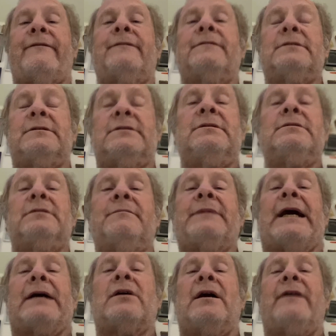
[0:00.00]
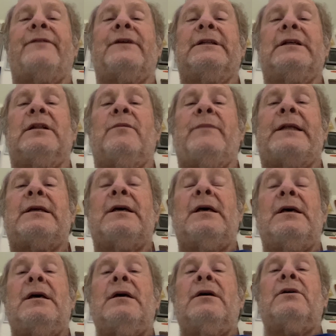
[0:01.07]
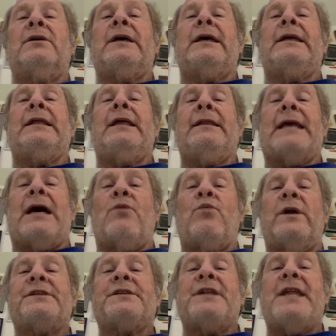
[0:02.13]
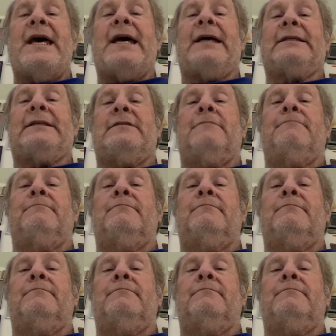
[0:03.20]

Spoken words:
a little bit. Okay? Now, what's next?